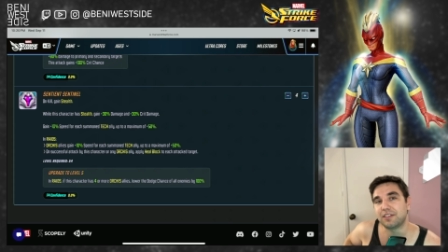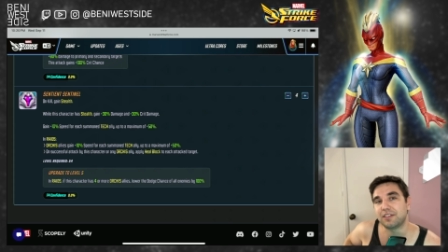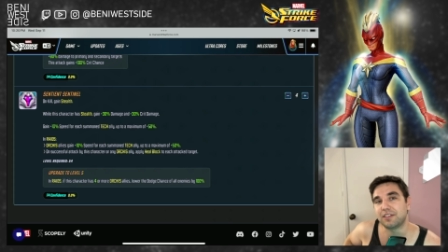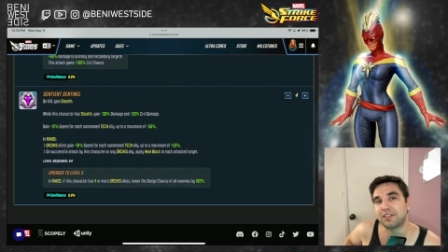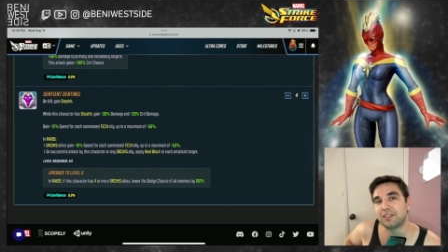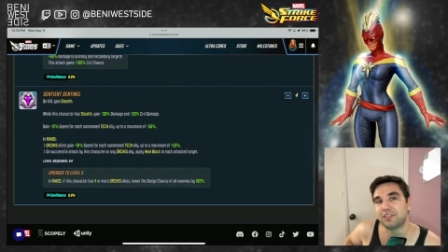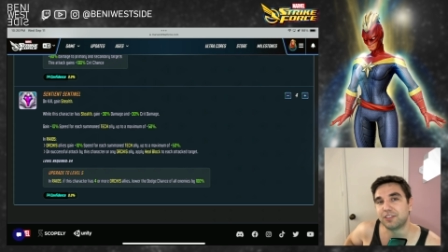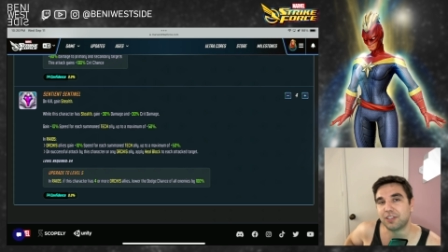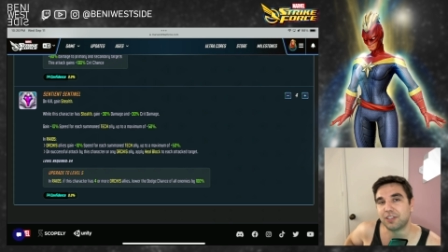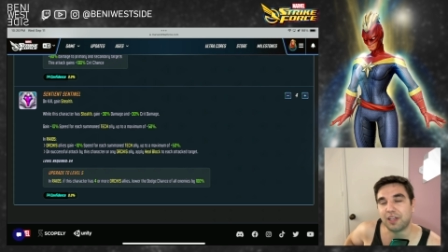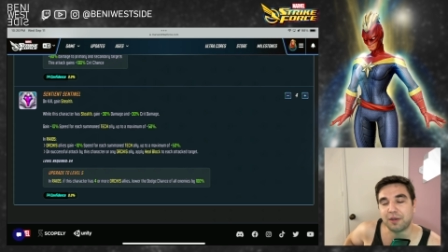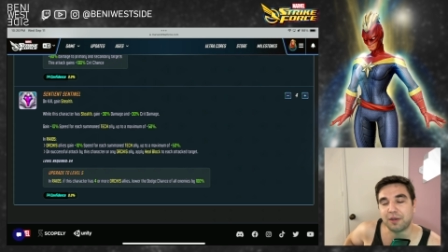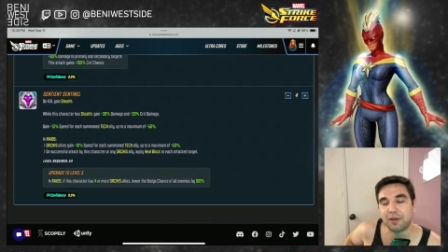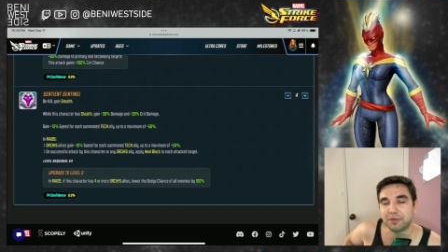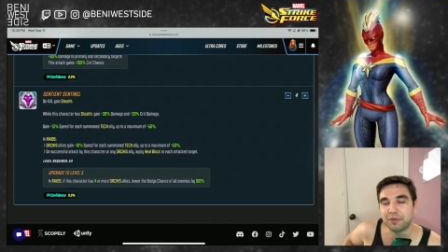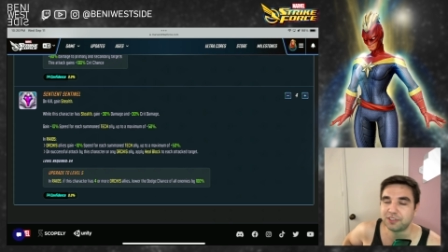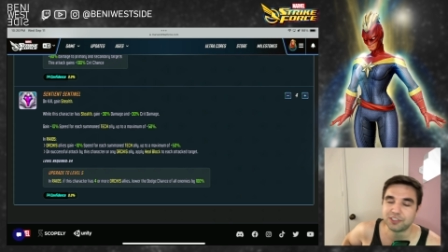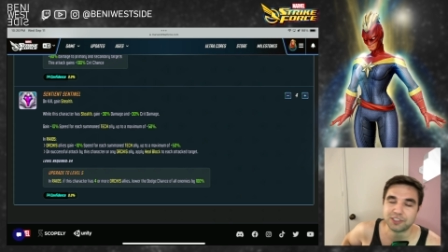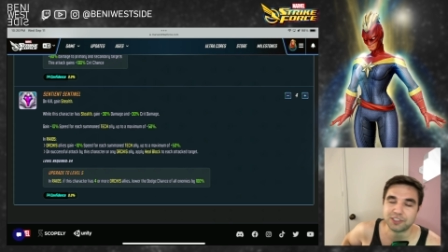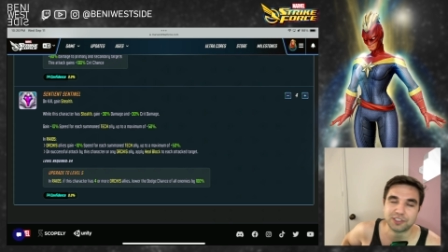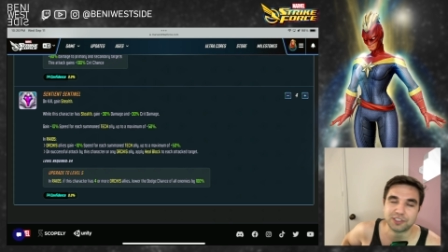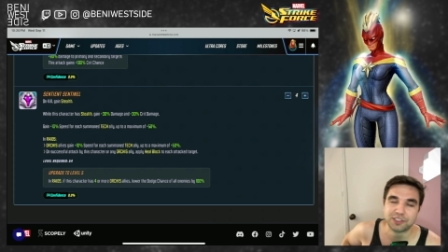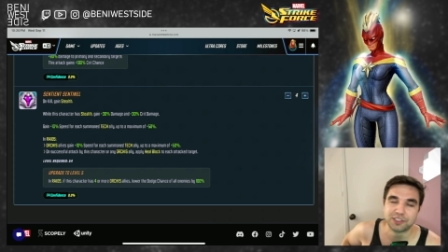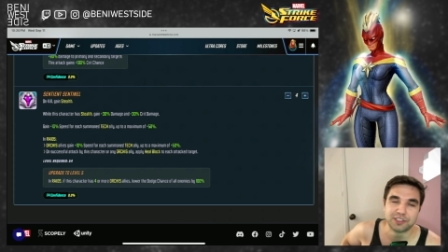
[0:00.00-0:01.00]
I would just
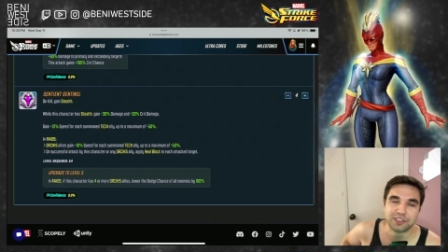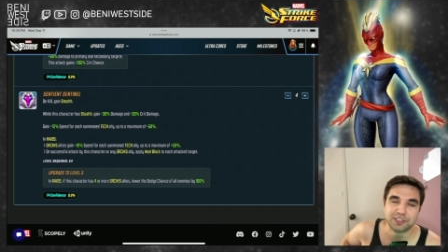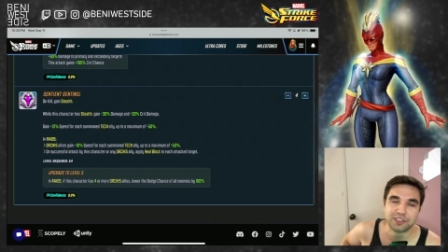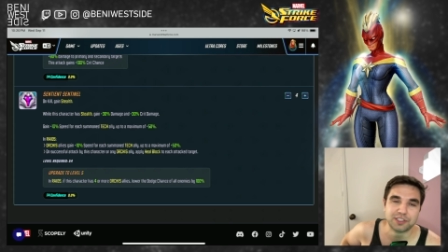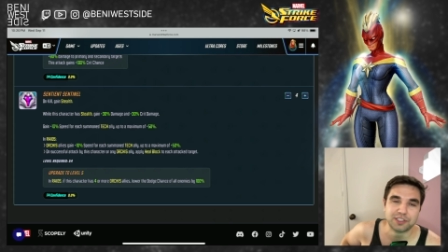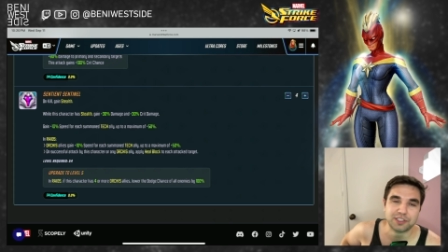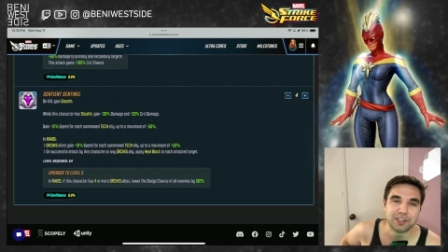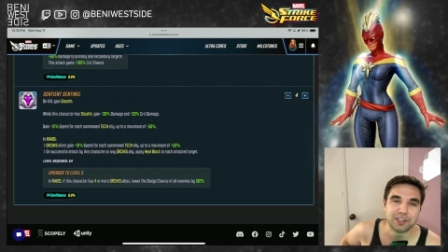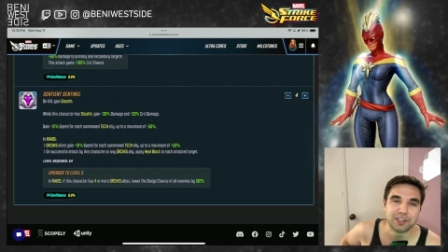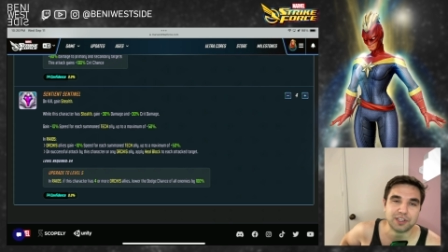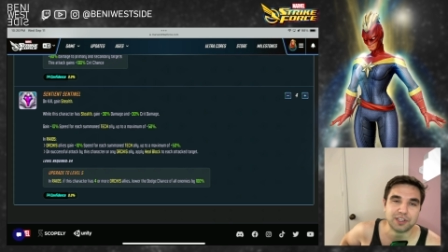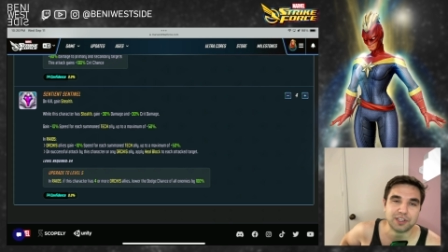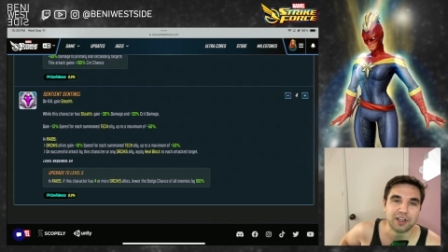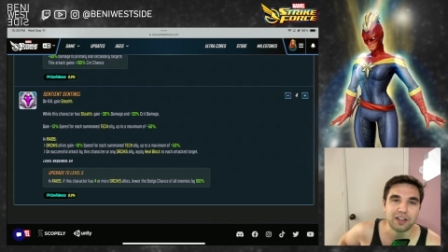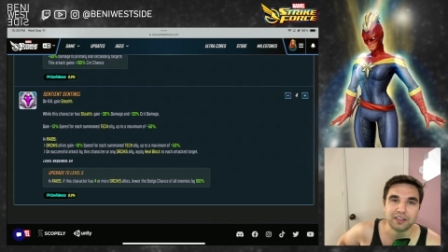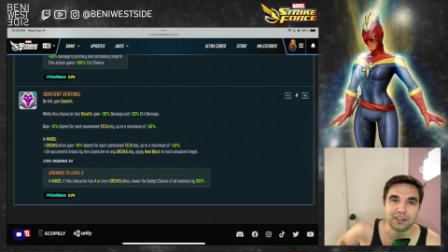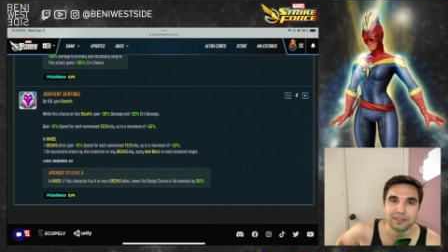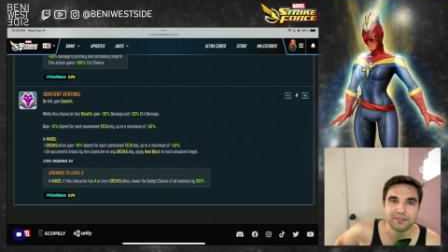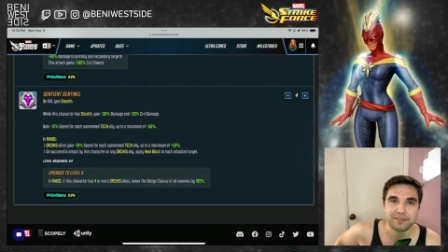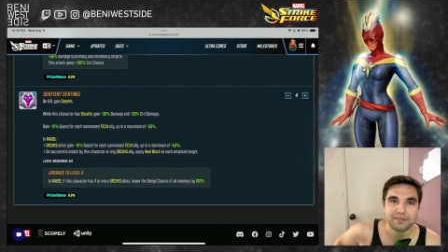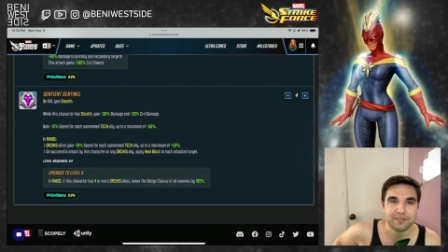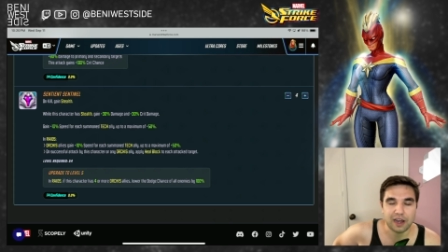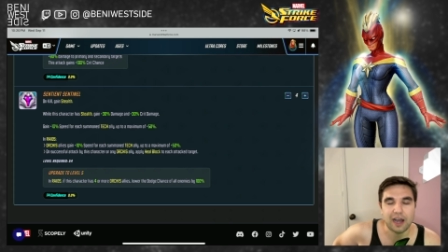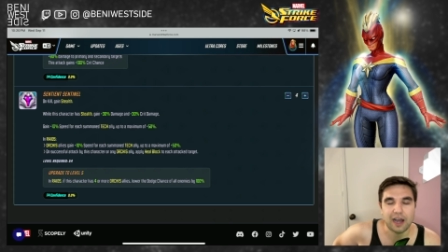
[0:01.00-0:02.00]
call it high value.